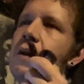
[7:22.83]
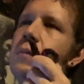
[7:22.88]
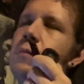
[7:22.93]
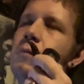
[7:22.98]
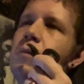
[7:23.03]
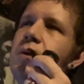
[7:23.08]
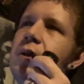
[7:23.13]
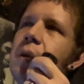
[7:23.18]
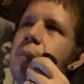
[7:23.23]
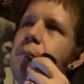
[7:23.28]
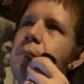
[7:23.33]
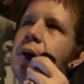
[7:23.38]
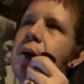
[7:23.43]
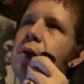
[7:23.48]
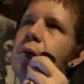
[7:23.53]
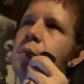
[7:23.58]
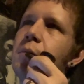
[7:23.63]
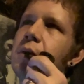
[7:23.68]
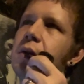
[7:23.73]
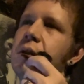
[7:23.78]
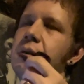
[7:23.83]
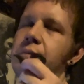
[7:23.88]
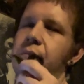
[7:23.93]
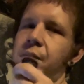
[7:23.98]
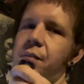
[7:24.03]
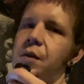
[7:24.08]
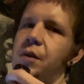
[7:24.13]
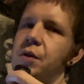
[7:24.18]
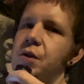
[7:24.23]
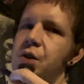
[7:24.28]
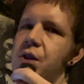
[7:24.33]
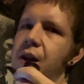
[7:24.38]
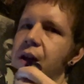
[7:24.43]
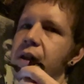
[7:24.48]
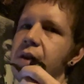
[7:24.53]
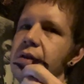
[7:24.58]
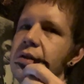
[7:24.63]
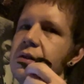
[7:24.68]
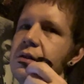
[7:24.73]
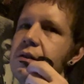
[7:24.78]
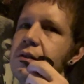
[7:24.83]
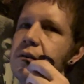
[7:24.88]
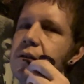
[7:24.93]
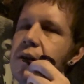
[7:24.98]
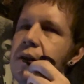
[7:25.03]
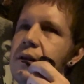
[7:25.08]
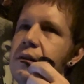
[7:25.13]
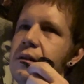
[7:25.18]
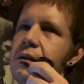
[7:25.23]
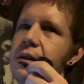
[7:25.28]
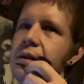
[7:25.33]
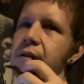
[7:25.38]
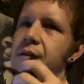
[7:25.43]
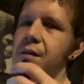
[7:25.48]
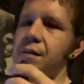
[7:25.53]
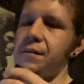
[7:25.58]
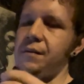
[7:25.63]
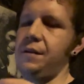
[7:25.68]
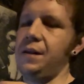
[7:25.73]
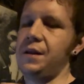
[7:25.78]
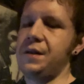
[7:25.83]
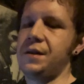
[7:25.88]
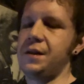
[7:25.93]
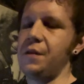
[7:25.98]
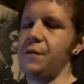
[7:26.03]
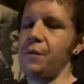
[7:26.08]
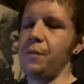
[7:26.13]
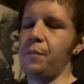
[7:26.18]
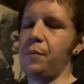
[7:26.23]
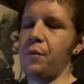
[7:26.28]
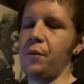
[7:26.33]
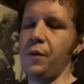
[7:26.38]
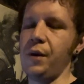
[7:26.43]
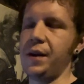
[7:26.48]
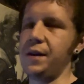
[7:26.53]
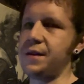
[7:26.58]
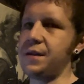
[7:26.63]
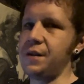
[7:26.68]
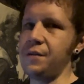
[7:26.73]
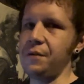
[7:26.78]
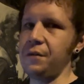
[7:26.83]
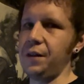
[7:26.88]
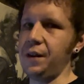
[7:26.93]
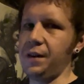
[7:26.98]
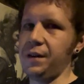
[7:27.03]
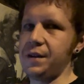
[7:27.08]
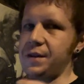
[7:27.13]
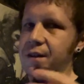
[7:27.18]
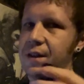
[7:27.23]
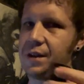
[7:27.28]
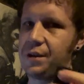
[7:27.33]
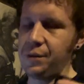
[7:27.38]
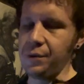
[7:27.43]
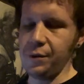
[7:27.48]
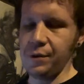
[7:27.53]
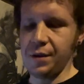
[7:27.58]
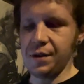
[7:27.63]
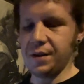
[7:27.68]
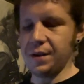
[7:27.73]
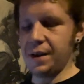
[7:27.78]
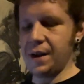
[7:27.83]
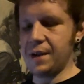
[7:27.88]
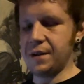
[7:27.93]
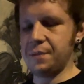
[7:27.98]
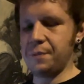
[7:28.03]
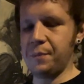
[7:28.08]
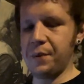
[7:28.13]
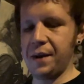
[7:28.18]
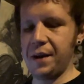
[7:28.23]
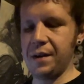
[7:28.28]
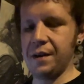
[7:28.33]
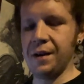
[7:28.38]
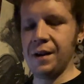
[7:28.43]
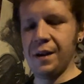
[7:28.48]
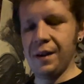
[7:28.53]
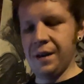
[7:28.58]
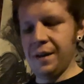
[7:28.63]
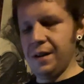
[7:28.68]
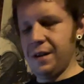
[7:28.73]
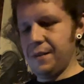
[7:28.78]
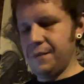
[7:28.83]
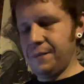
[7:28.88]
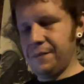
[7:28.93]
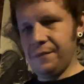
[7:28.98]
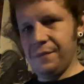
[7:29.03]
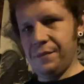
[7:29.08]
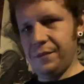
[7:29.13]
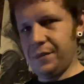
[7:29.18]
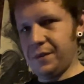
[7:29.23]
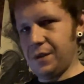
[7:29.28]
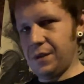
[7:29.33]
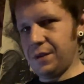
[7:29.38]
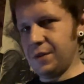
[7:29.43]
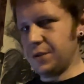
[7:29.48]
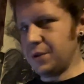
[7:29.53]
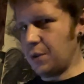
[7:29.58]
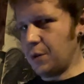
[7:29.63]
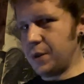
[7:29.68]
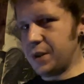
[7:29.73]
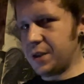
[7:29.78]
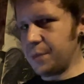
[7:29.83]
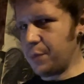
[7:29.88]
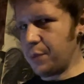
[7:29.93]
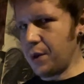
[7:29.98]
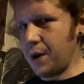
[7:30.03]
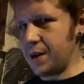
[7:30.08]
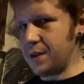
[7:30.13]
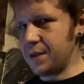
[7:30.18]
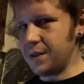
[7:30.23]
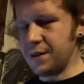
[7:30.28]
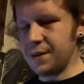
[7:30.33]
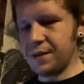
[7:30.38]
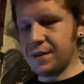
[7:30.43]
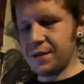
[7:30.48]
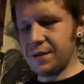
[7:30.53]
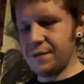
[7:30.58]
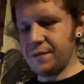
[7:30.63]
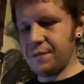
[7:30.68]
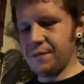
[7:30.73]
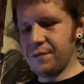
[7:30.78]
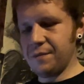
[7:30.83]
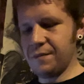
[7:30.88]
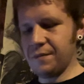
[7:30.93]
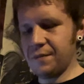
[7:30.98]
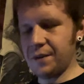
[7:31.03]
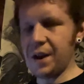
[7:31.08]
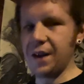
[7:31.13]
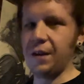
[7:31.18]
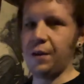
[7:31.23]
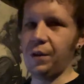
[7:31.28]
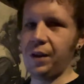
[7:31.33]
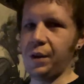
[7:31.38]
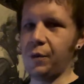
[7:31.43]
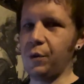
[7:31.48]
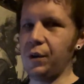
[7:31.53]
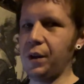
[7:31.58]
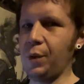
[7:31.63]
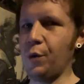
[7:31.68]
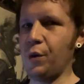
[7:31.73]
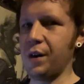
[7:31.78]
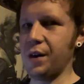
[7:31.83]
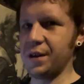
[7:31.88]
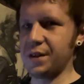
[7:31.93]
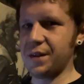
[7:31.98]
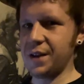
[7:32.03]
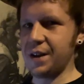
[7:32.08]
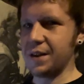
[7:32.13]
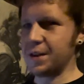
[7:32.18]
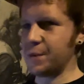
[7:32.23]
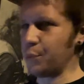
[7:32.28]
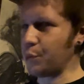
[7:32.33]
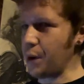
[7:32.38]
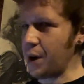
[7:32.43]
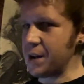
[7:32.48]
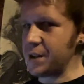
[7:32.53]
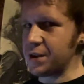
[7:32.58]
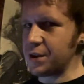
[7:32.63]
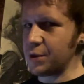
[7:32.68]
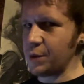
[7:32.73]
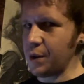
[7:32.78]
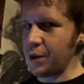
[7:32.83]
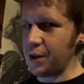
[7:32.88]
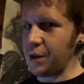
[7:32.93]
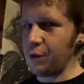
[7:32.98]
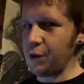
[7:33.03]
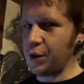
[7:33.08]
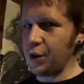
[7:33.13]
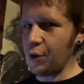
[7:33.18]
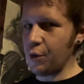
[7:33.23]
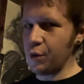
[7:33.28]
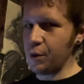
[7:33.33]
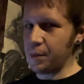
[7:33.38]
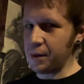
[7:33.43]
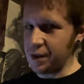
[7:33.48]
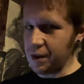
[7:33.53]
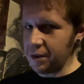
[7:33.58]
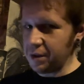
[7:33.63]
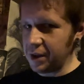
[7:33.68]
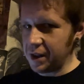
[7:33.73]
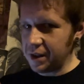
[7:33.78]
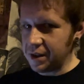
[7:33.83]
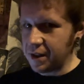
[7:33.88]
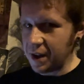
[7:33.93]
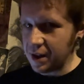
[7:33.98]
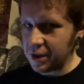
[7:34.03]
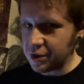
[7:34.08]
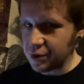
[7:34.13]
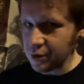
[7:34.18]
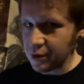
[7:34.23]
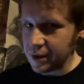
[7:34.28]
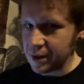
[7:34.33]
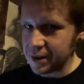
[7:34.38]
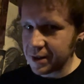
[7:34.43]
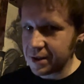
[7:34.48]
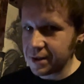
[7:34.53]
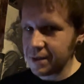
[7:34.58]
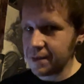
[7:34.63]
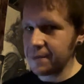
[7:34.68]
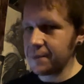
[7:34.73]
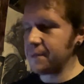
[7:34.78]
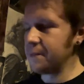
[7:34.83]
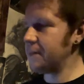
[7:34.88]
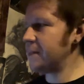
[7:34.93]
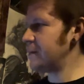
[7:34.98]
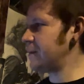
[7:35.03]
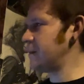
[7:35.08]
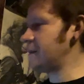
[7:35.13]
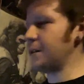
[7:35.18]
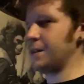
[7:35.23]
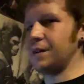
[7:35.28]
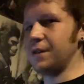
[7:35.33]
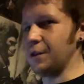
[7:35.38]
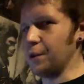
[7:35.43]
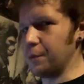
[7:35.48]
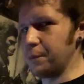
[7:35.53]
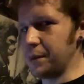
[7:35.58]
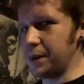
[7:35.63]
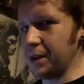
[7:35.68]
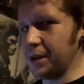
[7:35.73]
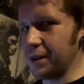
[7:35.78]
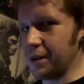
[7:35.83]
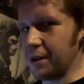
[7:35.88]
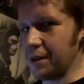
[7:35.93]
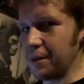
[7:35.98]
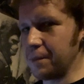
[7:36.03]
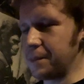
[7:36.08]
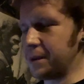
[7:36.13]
Well, not better, but they'll change. And it's never boring. It's never like, let's get through this last bit. There's always surprises. Kind of like Willy Wonka says, surprises around every corner, but nothing dangerous. Don't be alarmed.